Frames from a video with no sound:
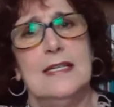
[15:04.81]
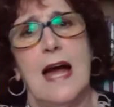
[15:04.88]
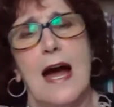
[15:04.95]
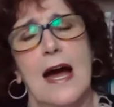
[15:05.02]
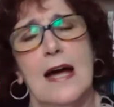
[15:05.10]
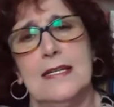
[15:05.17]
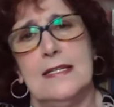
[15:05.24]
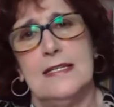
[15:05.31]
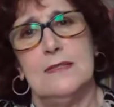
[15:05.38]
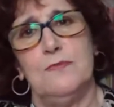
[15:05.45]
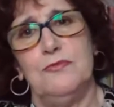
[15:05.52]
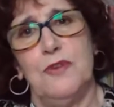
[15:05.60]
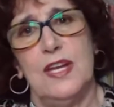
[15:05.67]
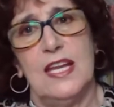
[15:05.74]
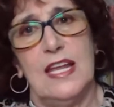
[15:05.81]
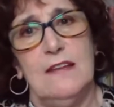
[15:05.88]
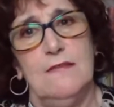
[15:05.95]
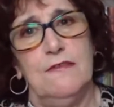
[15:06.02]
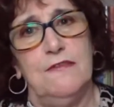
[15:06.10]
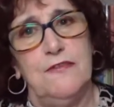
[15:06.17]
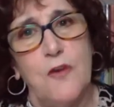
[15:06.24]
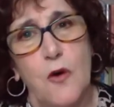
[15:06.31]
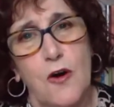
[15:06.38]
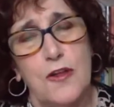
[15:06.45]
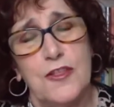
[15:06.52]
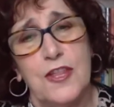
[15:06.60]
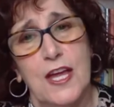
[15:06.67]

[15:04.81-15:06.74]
God is bringing forth,